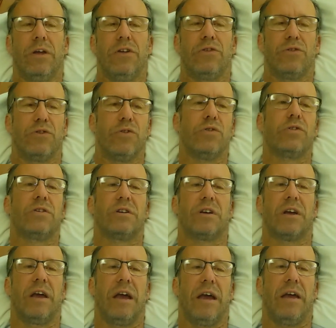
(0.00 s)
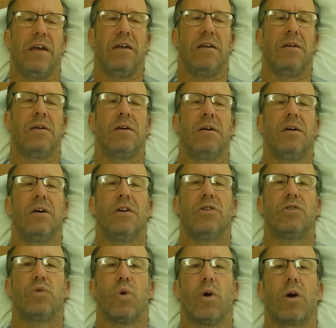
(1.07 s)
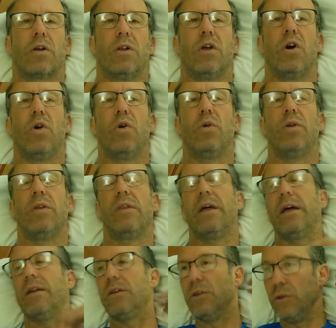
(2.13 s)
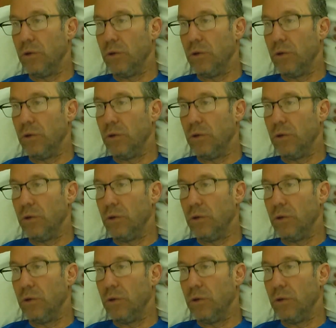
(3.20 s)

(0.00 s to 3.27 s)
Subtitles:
introducing a torque load that